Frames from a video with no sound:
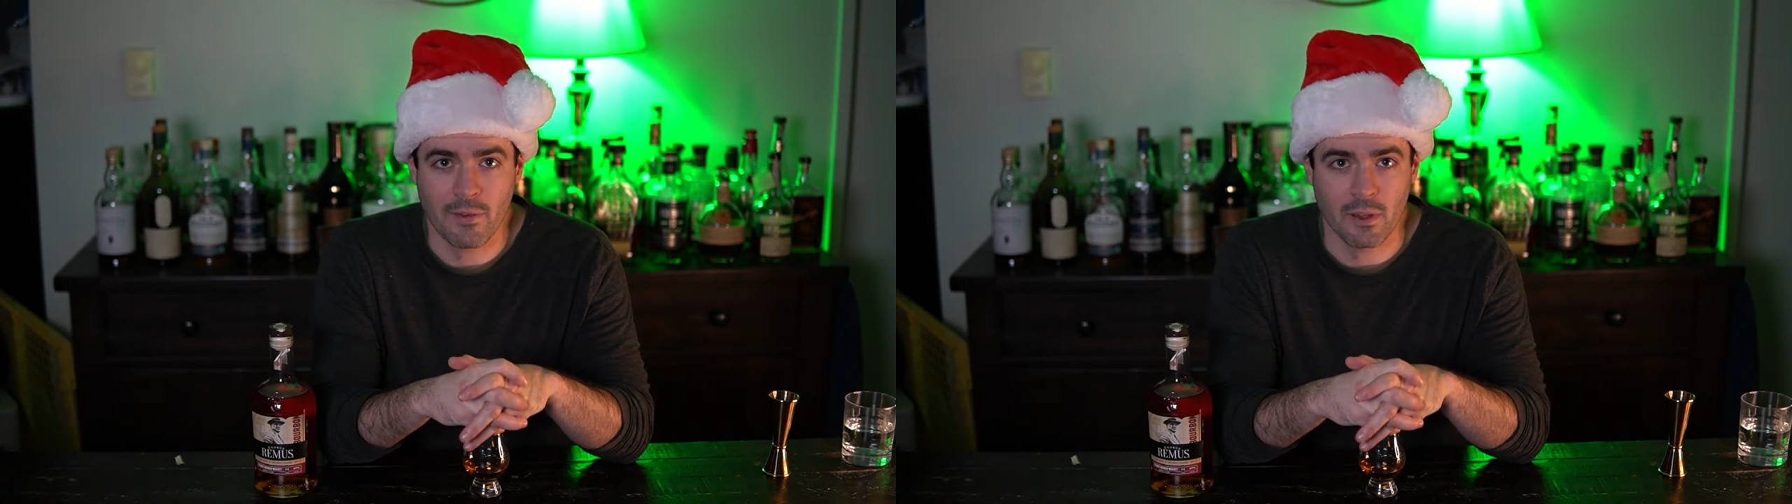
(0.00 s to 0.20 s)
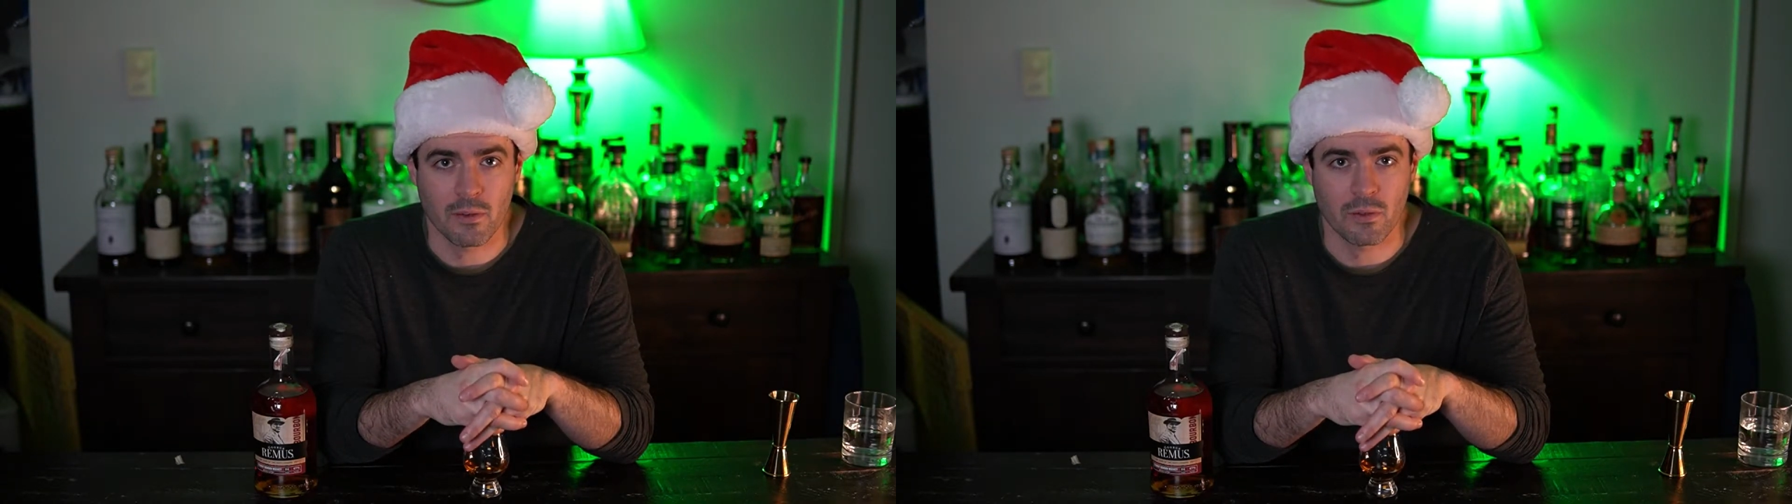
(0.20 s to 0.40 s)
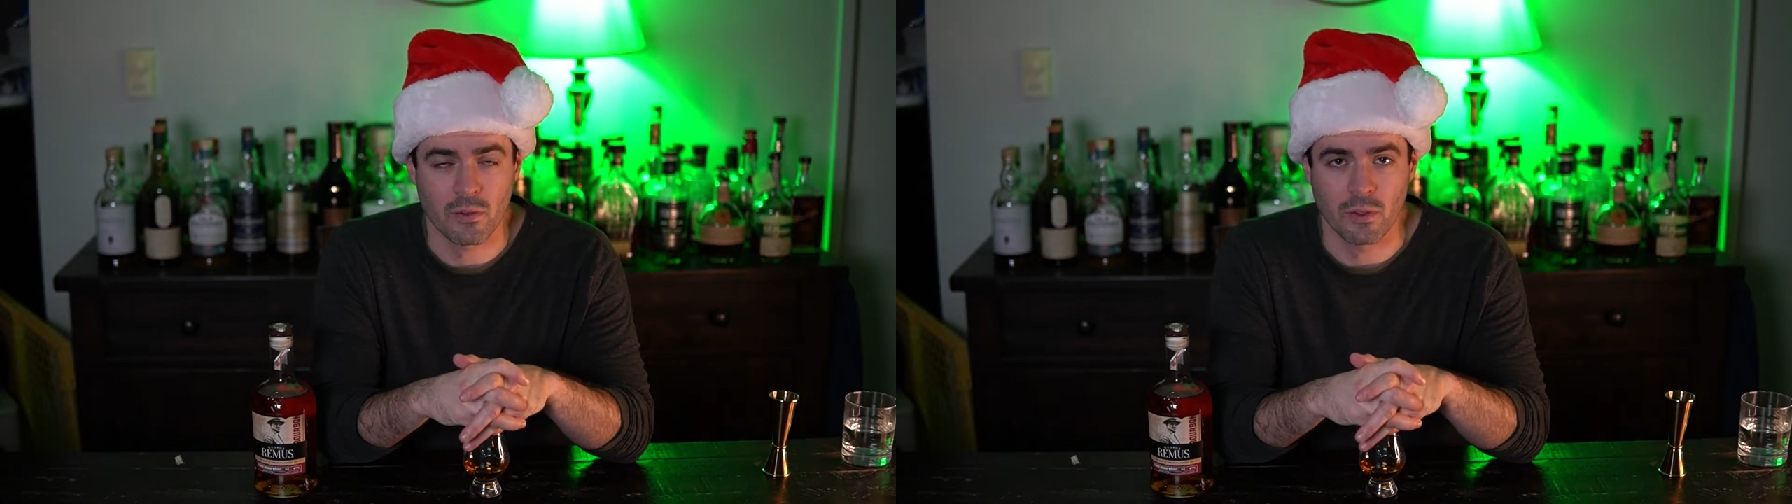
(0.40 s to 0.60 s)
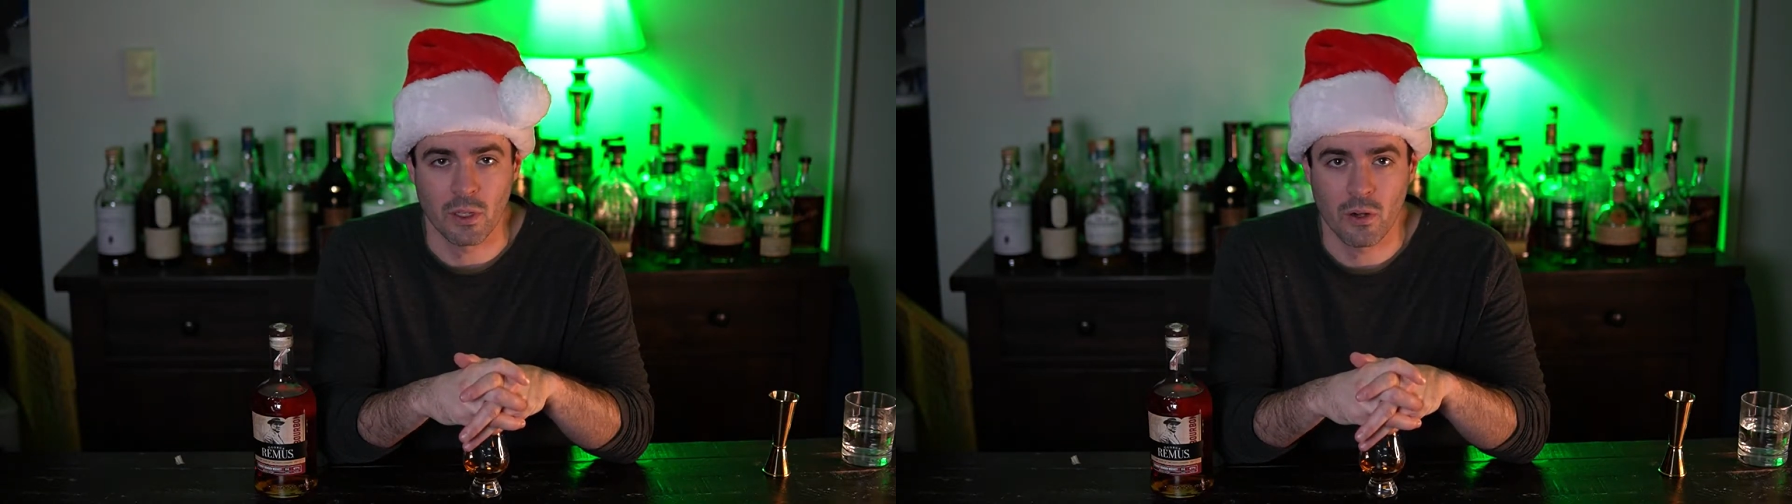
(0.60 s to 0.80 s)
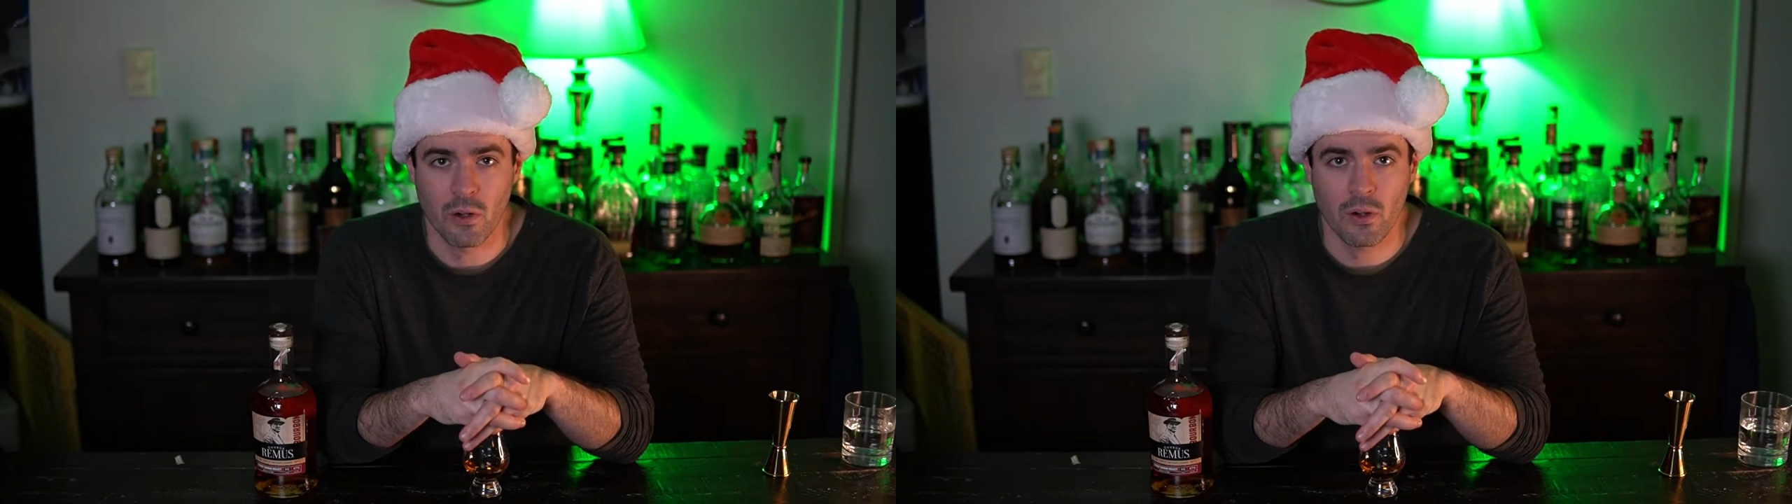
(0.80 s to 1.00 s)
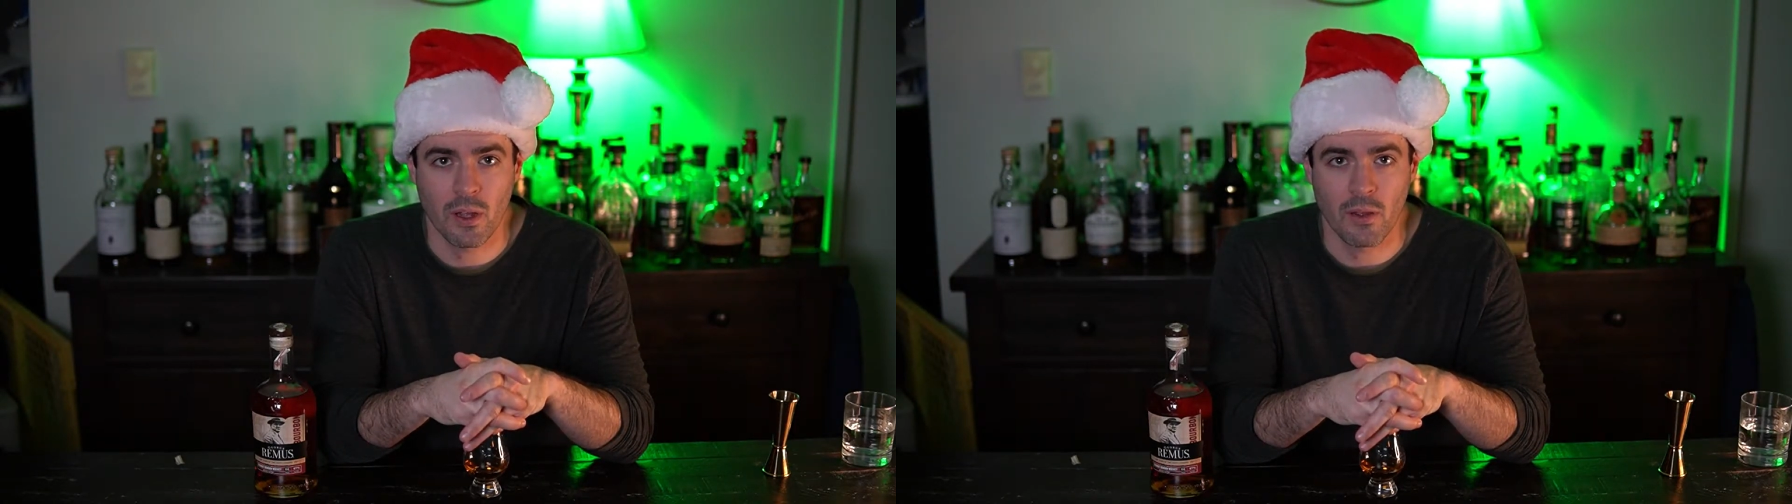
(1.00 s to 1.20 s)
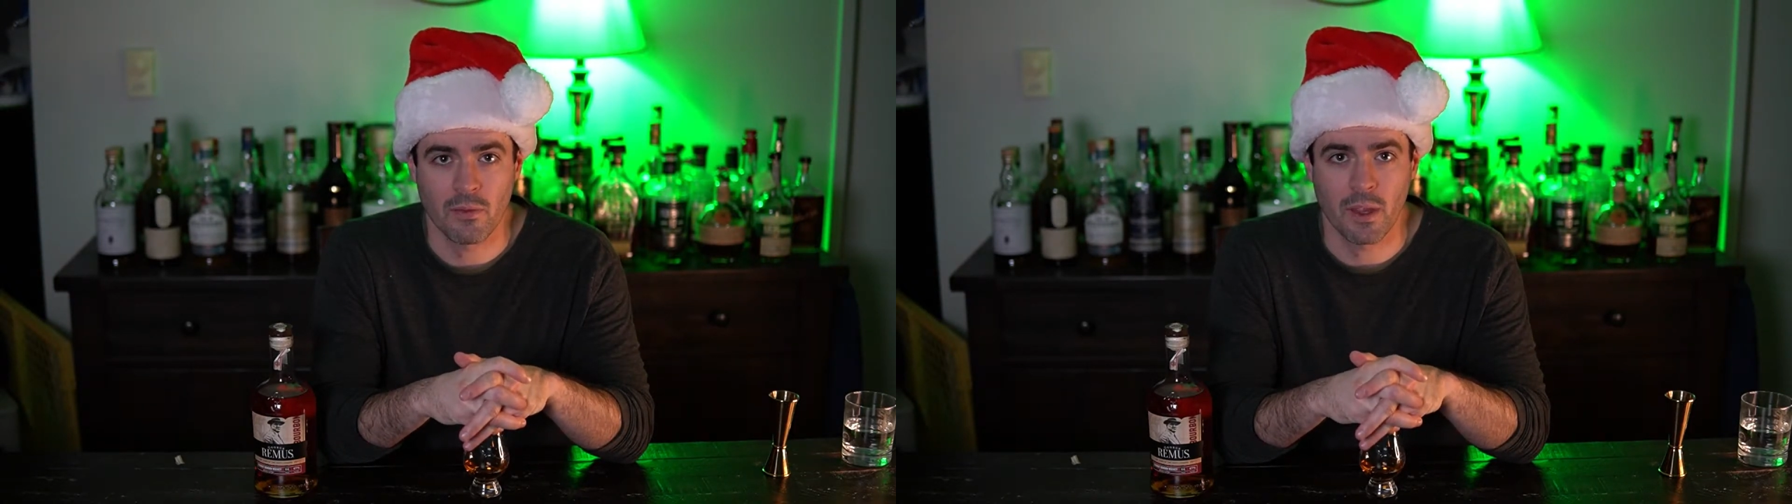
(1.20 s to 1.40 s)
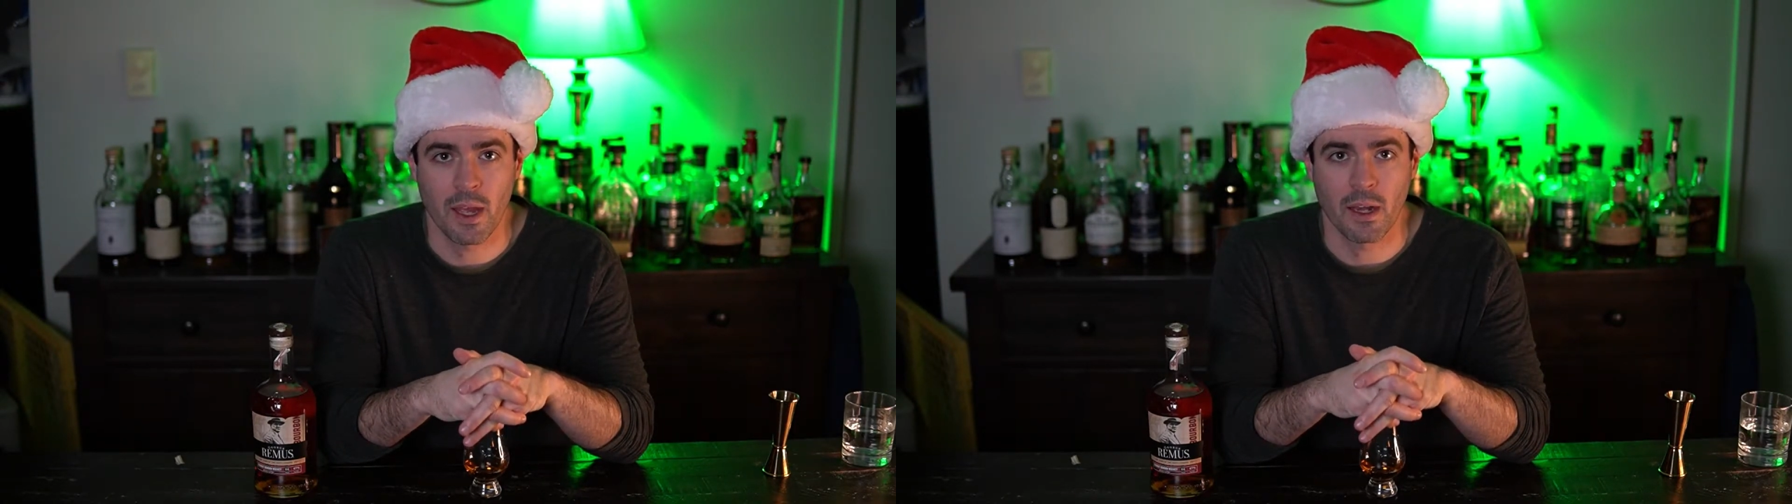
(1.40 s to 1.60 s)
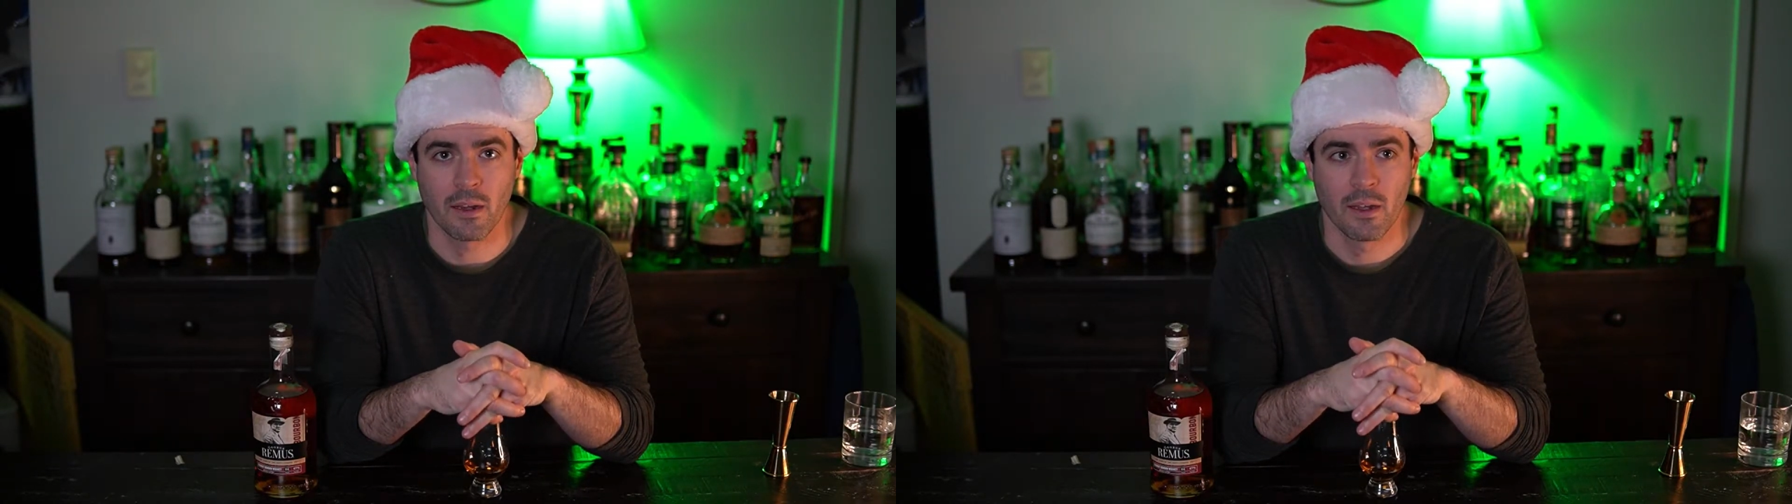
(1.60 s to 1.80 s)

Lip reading: that you've certainly heard of, that